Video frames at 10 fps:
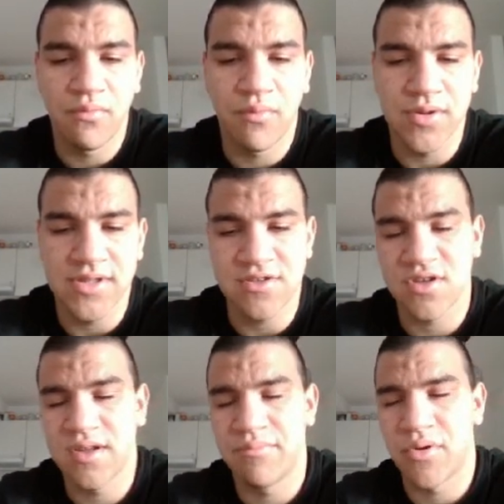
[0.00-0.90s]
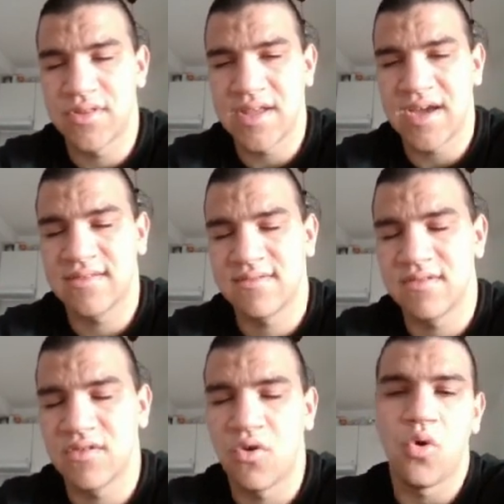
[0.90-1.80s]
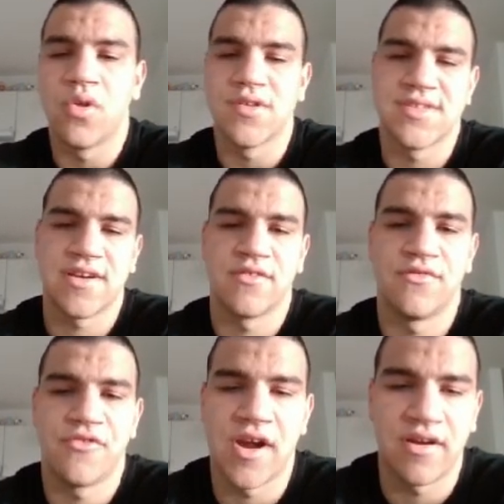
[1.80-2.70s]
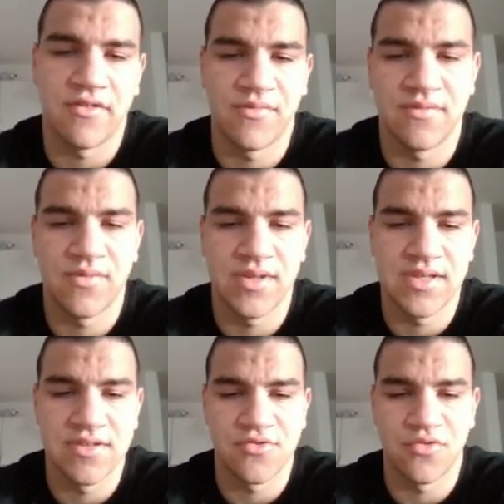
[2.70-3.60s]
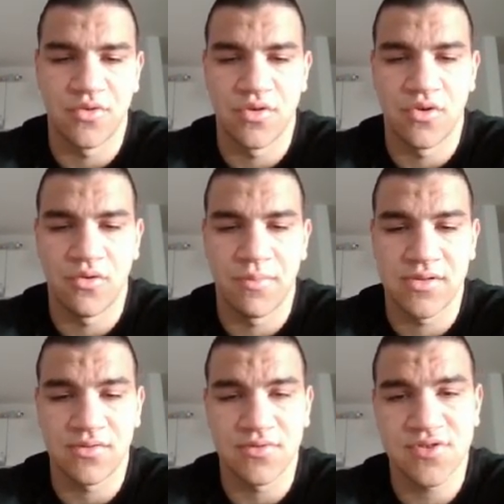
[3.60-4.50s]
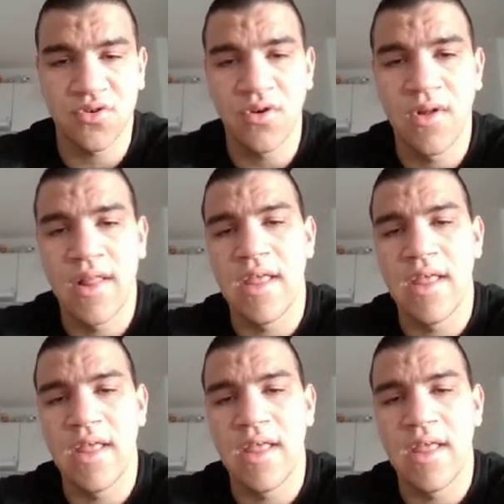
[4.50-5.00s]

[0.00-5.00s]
potentially protect whole second rank with his rook, you know. But also,